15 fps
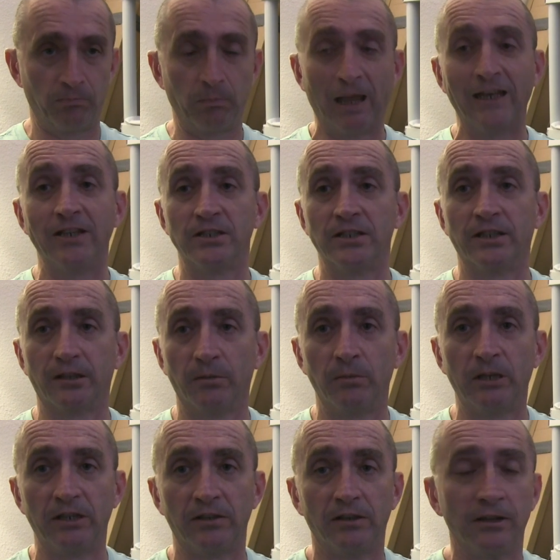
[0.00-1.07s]
managing the
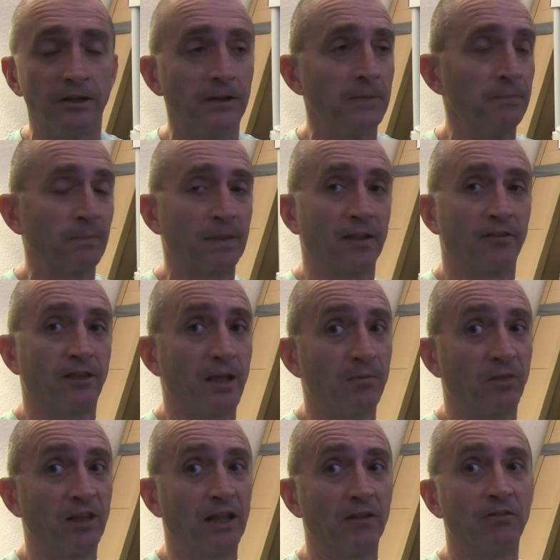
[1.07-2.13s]
meat.
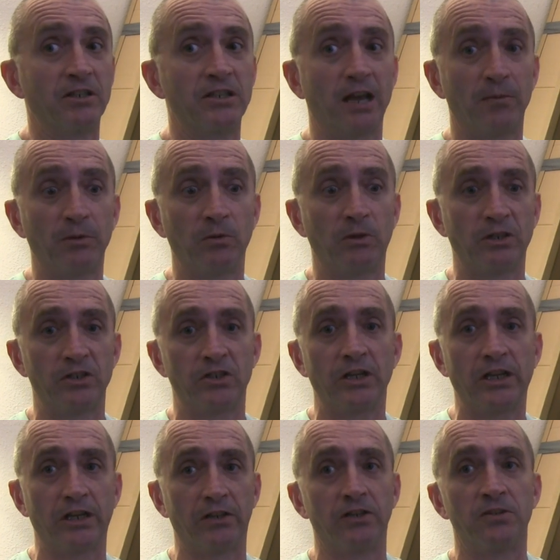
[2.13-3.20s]
Same thing every time you want to
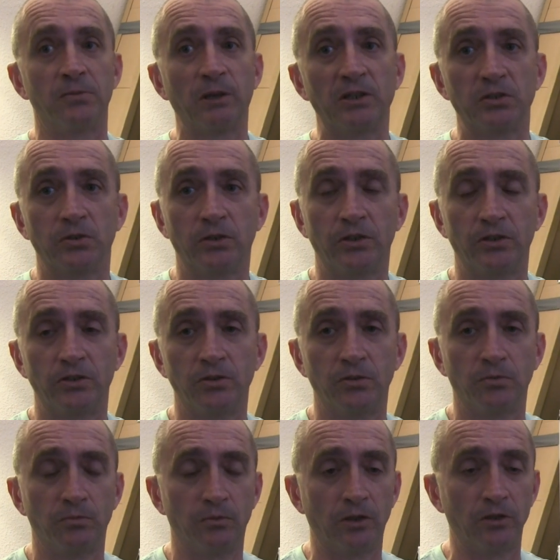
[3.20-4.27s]
check it, just make sure that
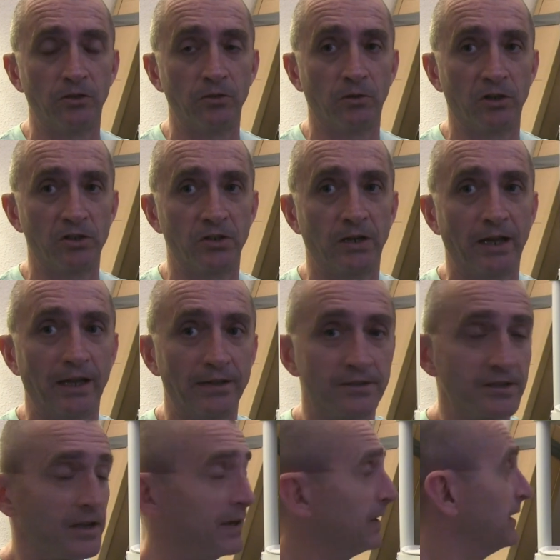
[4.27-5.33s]
you that you wash your
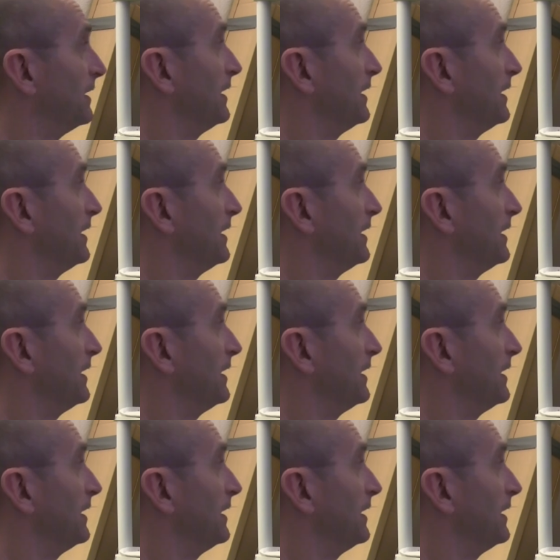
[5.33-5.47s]
hands,